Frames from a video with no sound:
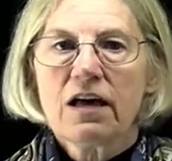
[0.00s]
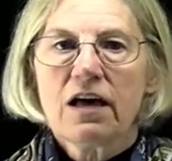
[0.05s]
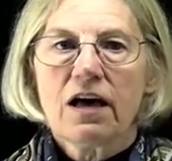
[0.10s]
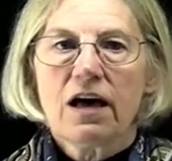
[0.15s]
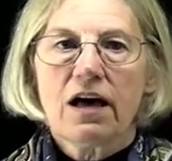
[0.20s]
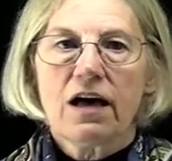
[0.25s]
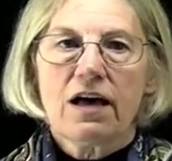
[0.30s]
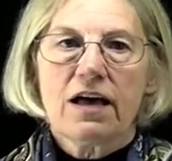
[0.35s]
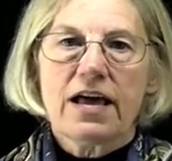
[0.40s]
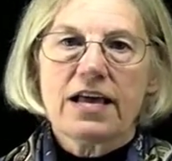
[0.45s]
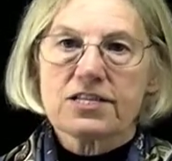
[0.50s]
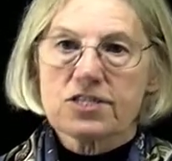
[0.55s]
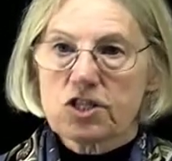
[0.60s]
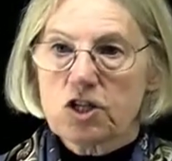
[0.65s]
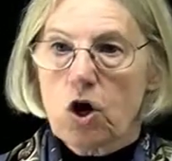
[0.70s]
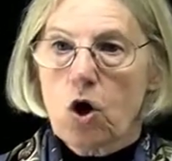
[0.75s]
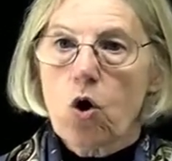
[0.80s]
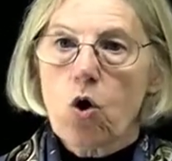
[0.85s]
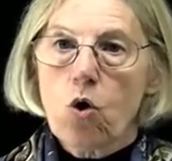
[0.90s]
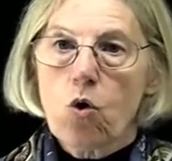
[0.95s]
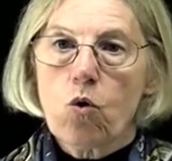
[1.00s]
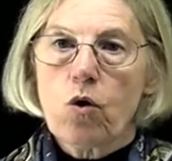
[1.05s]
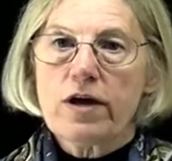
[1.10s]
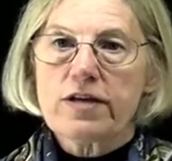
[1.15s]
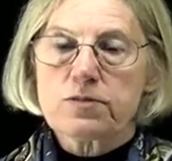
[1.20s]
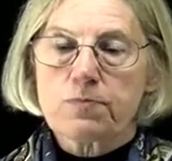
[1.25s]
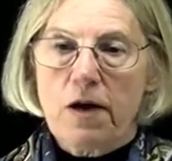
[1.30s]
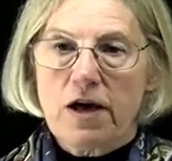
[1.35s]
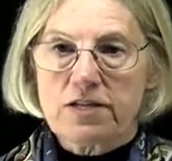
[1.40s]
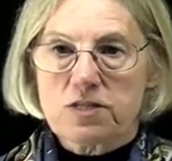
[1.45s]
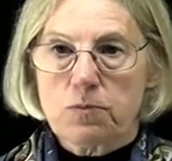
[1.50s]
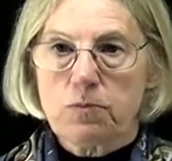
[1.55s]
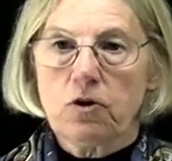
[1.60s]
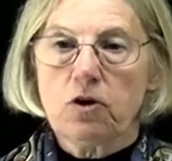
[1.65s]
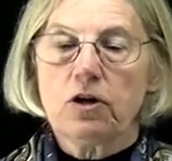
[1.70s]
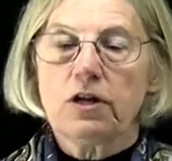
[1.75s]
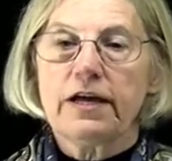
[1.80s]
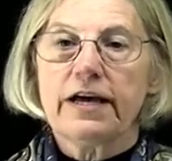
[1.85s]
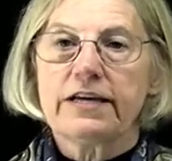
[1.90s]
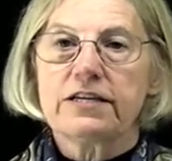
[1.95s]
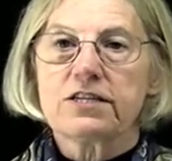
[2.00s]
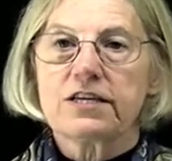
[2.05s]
as low as possible and